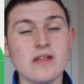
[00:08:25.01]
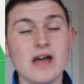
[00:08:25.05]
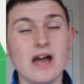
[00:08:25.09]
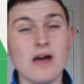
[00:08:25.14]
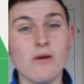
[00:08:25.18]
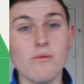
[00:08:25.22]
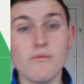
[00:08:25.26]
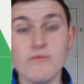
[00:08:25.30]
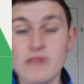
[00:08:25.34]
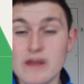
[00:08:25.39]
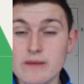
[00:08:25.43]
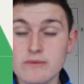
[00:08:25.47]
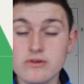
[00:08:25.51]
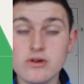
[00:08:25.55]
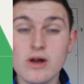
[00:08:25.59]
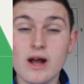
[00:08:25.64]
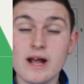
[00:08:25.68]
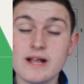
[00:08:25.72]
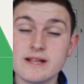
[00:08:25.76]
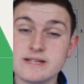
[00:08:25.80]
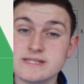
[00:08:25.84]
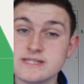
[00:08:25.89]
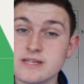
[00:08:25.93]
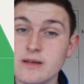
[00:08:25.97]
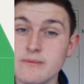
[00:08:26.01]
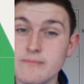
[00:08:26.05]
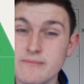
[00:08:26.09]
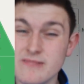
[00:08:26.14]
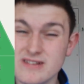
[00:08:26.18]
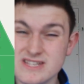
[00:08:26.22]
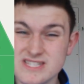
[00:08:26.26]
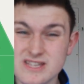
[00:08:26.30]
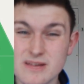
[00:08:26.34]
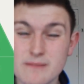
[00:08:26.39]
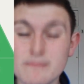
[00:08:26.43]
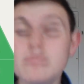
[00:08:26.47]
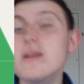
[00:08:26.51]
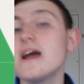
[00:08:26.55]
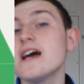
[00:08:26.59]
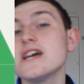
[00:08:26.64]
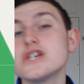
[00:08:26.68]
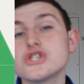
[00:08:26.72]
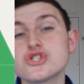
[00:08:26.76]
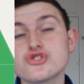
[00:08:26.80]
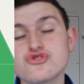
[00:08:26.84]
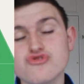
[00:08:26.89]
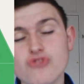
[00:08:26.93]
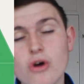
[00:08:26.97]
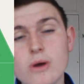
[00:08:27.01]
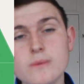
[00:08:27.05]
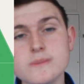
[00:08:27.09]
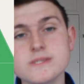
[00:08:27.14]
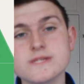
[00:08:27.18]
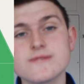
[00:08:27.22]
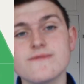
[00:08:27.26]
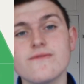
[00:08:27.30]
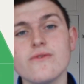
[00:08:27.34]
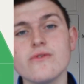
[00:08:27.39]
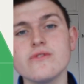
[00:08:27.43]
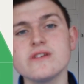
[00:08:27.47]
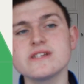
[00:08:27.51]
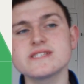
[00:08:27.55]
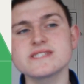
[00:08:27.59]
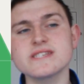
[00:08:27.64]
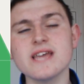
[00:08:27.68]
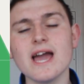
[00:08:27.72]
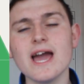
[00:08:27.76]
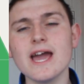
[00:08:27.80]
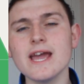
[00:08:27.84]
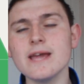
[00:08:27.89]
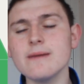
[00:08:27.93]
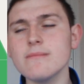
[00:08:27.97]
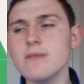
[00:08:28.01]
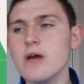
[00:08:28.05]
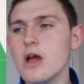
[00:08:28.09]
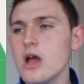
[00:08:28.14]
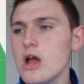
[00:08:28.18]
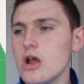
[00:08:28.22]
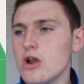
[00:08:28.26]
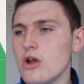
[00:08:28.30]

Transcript: that they were like some players dropped for this game,